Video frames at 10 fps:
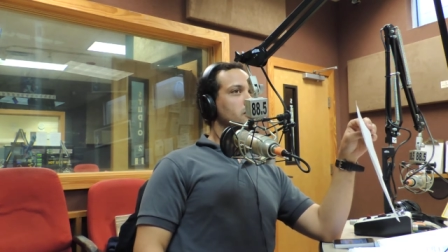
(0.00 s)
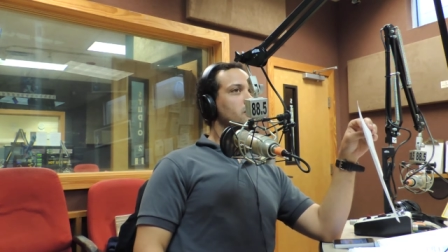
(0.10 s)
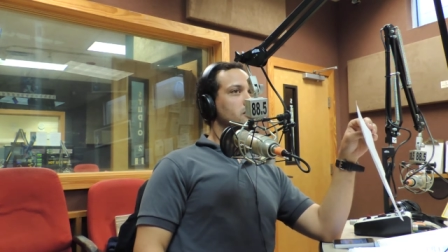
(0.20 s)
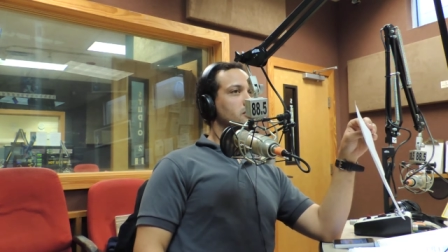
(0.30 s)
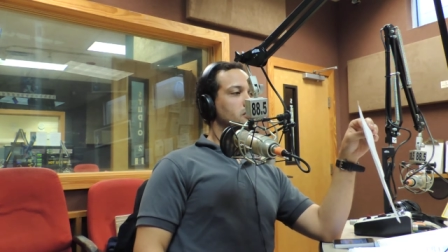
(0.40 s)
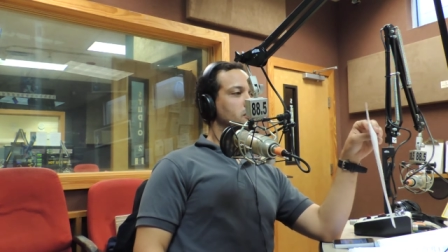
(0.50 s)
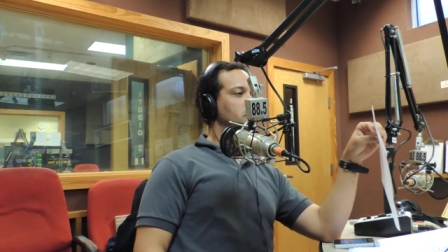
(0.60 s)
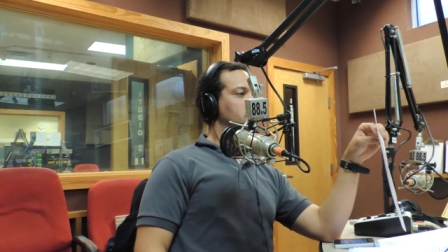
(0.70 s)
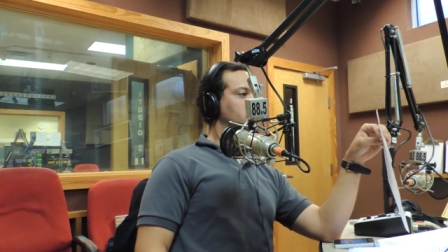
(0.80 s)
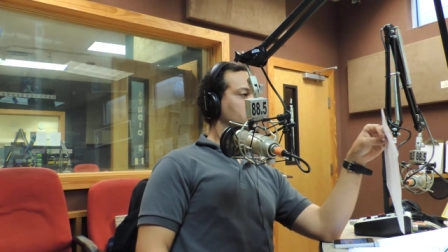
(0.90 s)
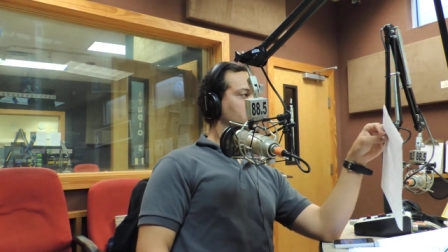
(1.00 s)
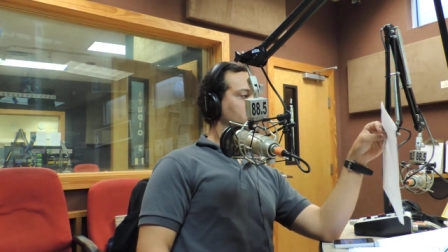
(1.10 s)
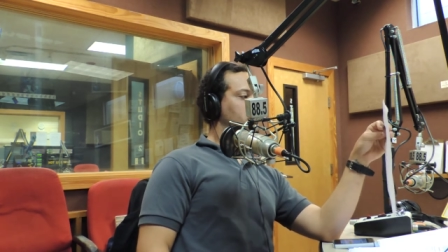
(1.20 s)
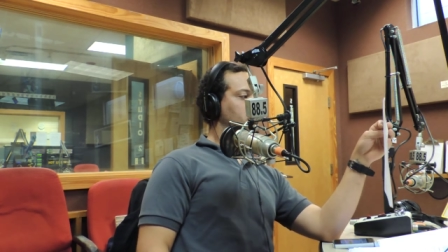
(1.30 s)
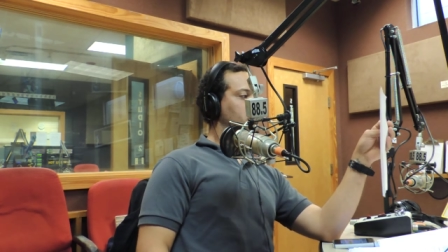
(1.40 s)
where many
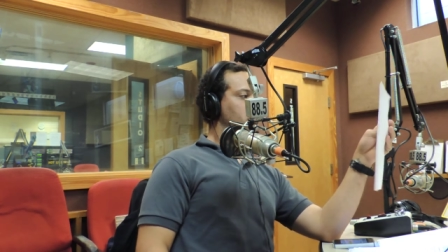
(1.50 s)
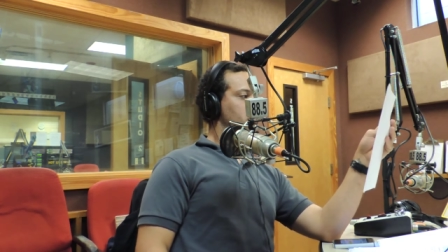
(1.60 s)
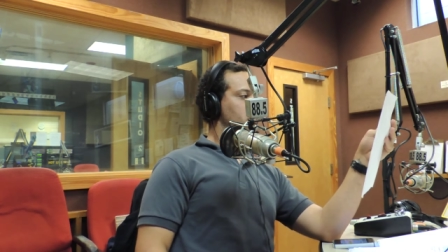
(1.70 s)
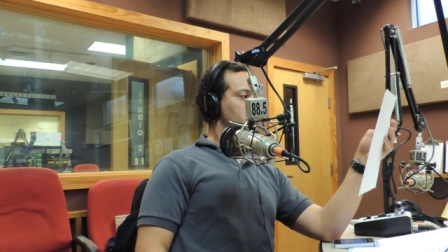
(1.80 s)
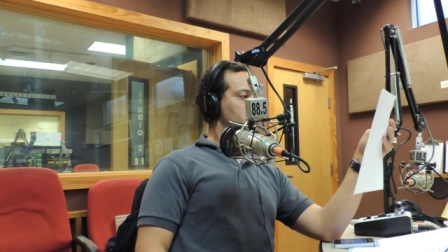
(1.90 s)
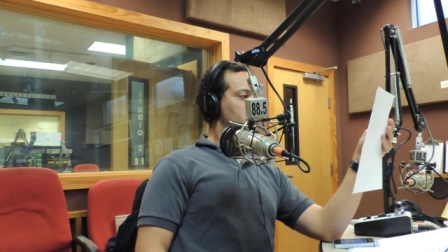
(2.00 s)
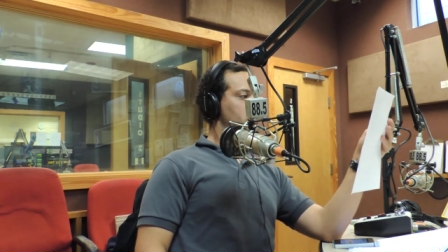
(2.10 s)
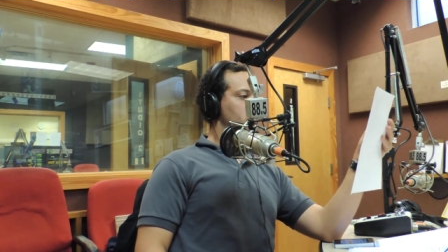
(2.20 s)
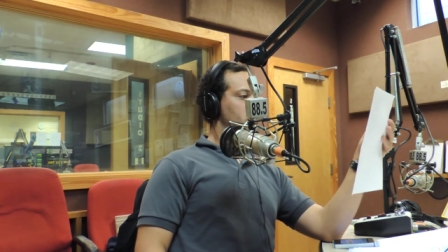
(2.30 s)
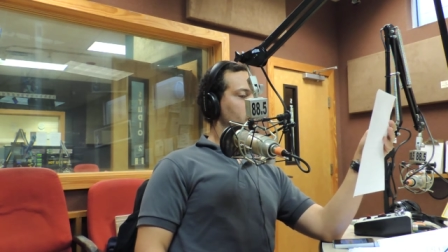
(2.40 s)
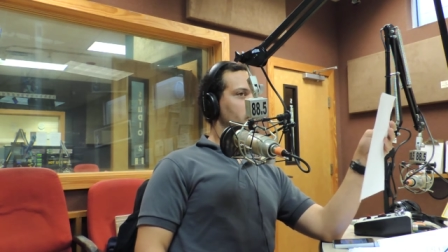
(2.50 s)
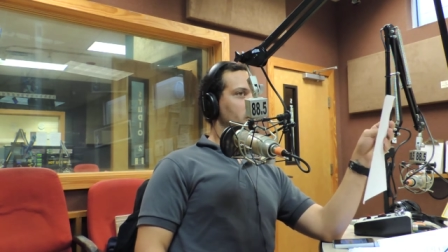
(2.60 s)
of our members uh,